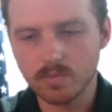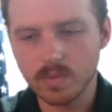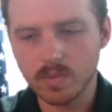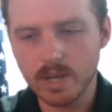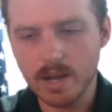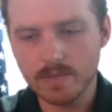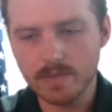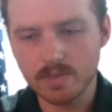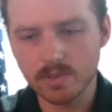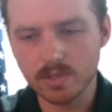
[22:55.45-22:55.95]

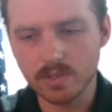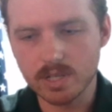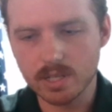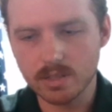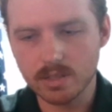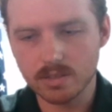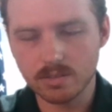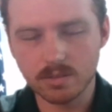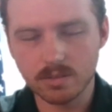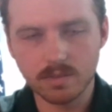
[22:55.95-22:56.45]
we have to look
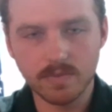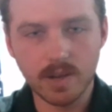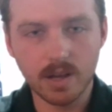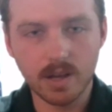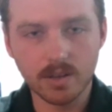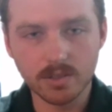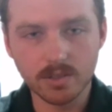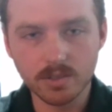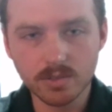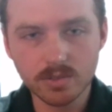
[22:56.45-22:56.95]
at the
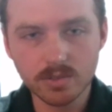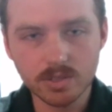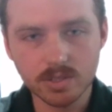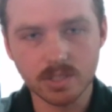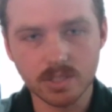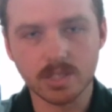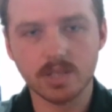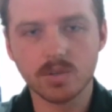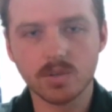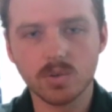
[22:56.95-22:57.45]
values
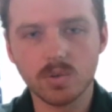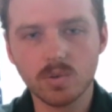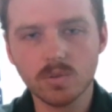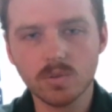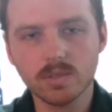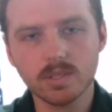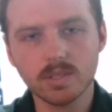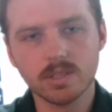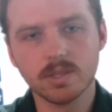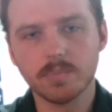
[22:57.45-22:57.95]
that they
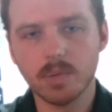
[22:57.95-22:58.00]
hold,